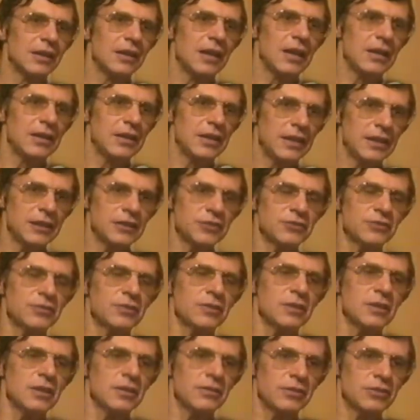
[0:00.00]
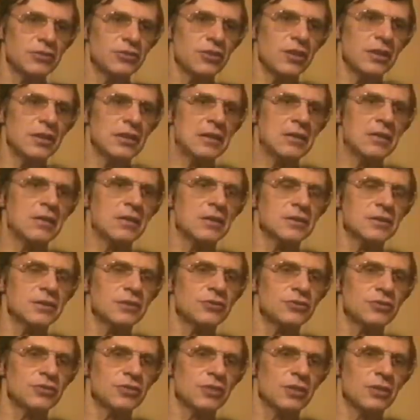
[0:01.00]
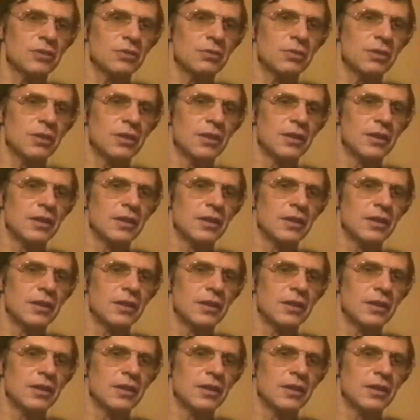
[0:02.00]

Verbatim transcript: in the history of the Johnny Carson show